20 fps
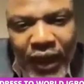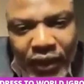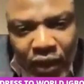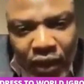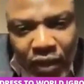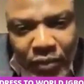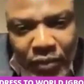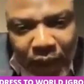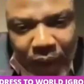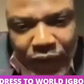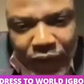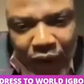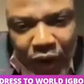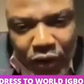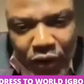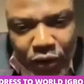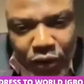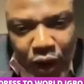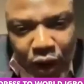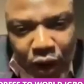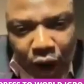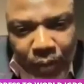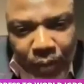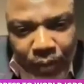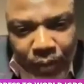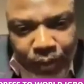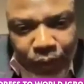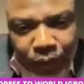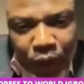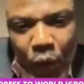Instead of Biafra not to
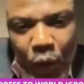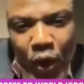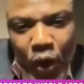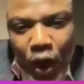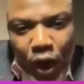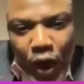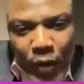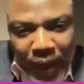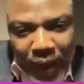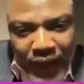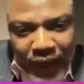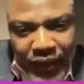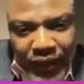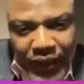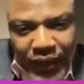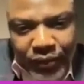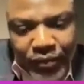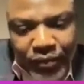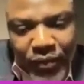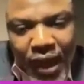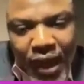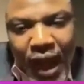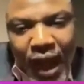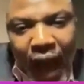come, we all perish.